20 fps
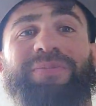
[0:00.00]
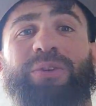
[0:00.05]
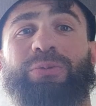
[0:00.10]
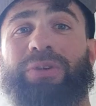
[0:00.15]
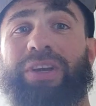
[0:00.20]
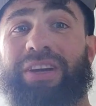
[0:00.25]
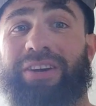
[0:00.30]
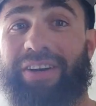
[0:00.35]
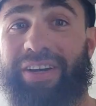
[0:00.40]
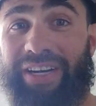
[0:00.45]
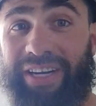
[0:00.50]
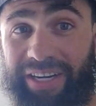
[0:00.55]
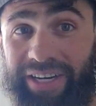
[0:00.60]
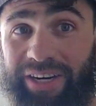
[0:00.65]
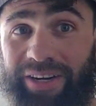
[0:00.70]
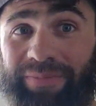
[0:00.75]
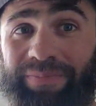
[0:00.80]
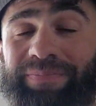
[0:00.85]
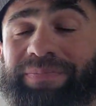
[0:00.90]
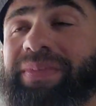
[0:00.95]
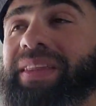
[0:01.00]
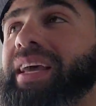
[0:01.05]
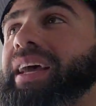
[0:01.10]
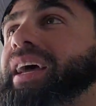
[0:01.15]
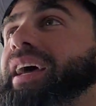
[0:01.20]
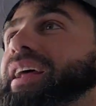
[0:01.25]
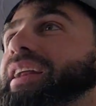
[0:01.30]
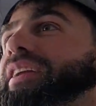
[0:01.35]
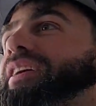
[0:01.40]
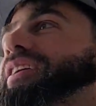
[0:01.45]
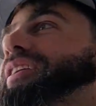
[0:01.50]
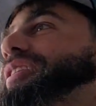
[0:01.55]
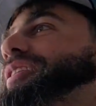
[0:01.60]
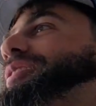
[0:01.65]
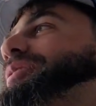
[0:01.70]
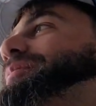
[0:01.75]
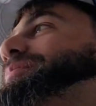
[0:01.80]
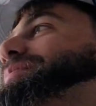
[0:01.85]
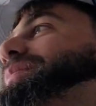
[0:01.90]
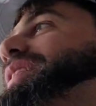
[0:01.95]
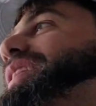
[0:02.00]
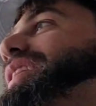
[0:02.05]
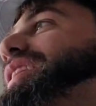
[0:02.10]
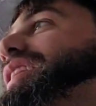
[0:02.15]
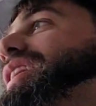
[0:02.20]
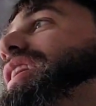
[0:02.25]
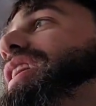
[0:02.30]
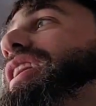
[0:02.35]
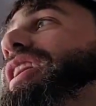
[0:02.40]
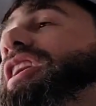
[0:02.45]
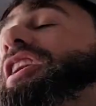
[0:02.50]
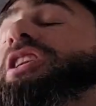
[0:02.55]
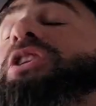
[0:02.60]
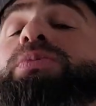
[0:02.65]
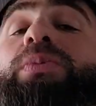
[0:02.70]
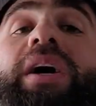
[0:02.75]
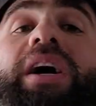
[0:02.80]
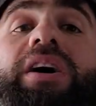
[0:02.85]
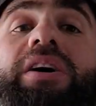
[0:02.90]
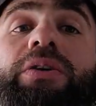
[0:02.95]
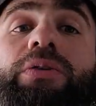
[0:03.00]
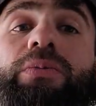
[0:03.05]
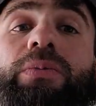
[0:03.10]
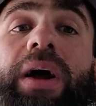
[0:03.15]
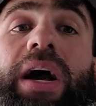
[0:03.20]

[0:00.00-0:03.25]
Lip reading: We are here, and it's wild.